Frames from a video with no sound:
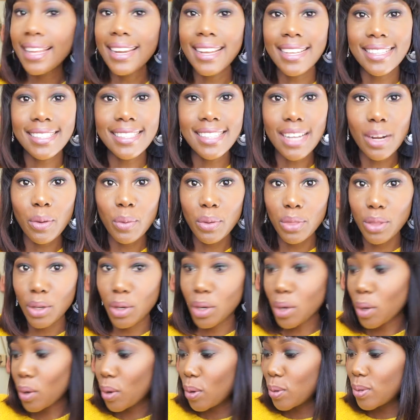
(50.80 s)
Let's start with the
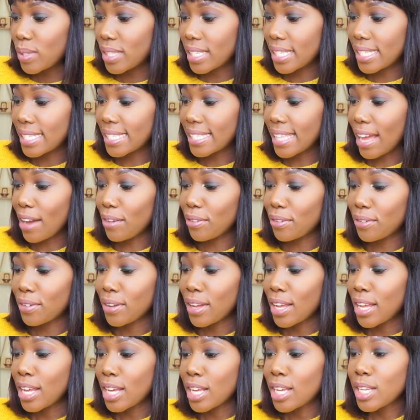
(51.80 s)
cozy stuff.
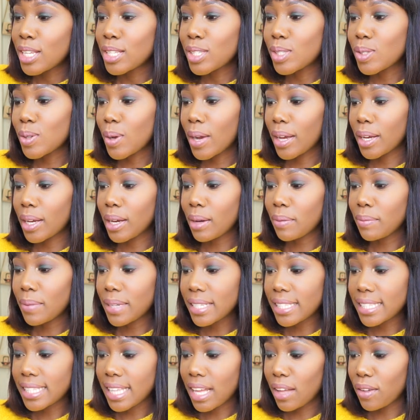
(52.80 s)
So I got
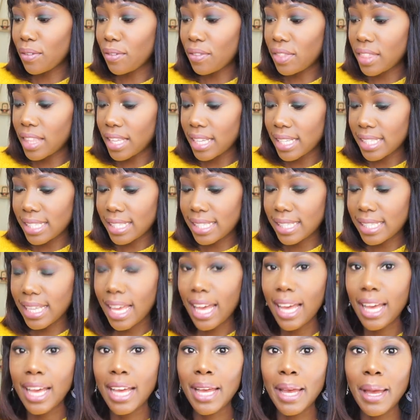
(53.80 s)
myself this
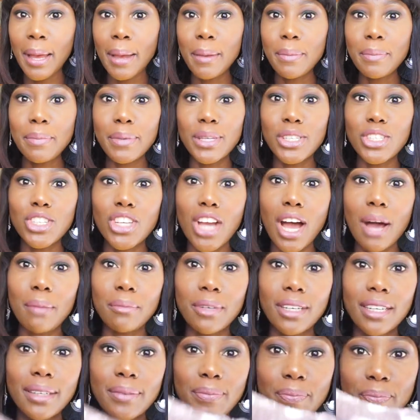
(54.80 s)

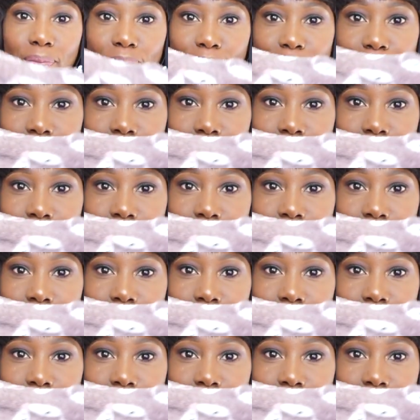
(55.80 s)
pajama.